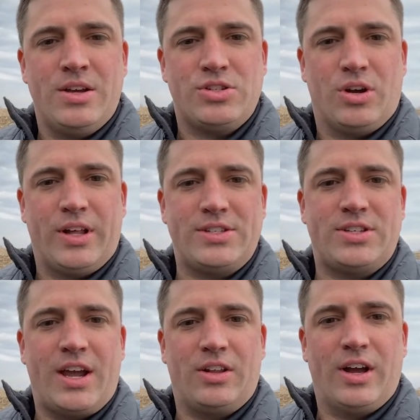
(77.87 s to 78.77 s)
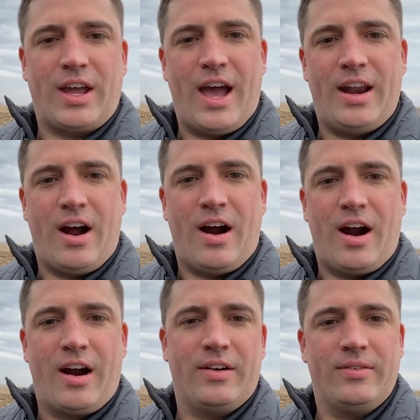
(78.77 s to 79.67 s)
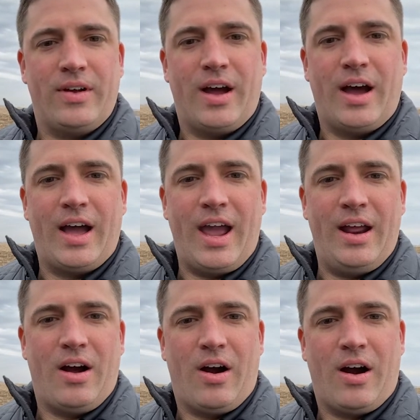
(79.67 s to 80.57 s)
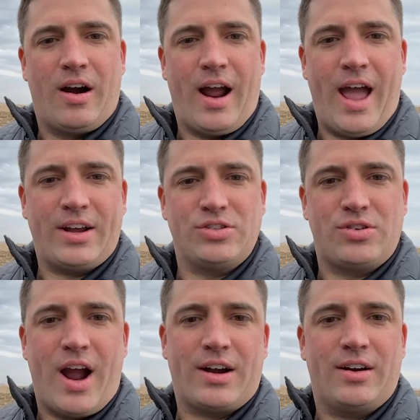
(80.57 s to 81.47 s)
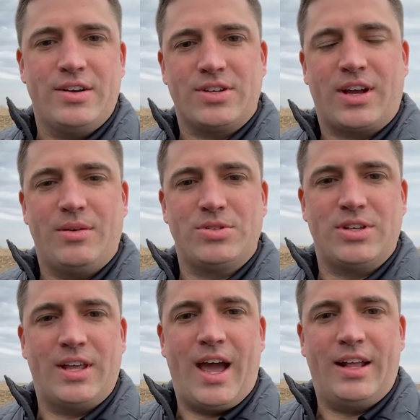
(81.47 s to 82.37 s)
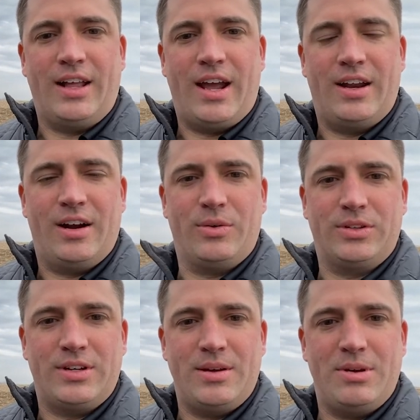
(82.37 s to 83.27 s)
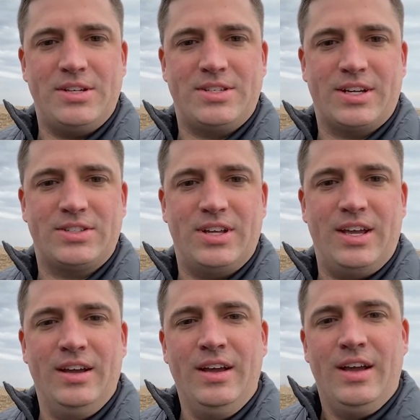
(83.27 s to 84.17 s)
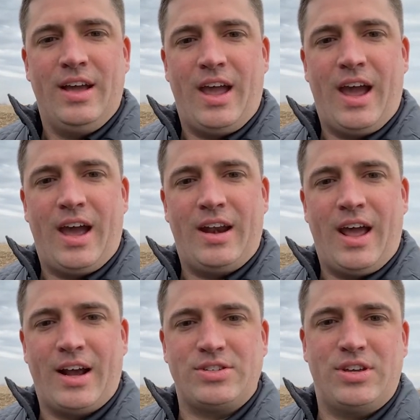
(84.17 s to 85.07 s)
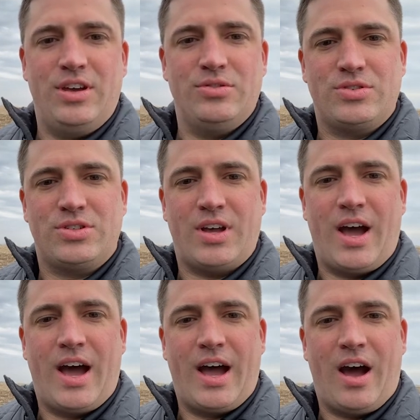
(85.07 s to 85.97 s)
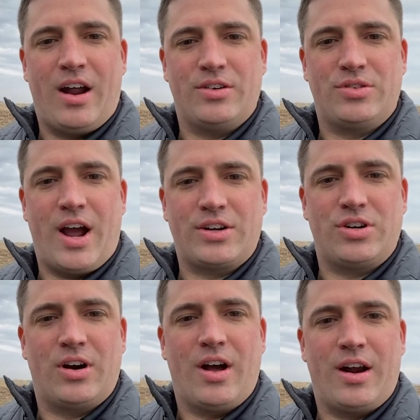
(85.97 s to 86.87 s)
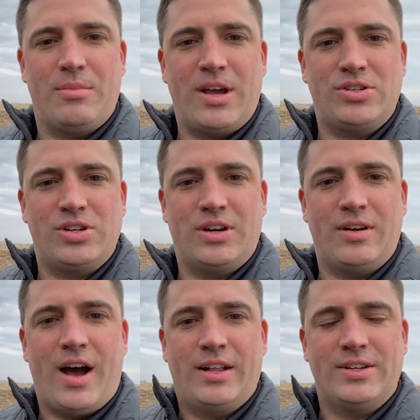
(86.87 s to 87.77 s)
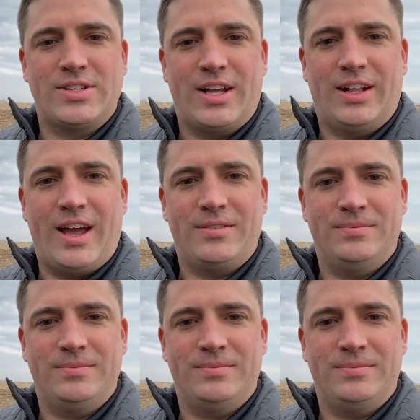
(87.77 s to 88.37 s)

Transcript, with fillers: So let's take a look at our uh, 8RX tractor as it comes to the headland here with the DB60 and executes uh, AutoTrac turn automation on this headland.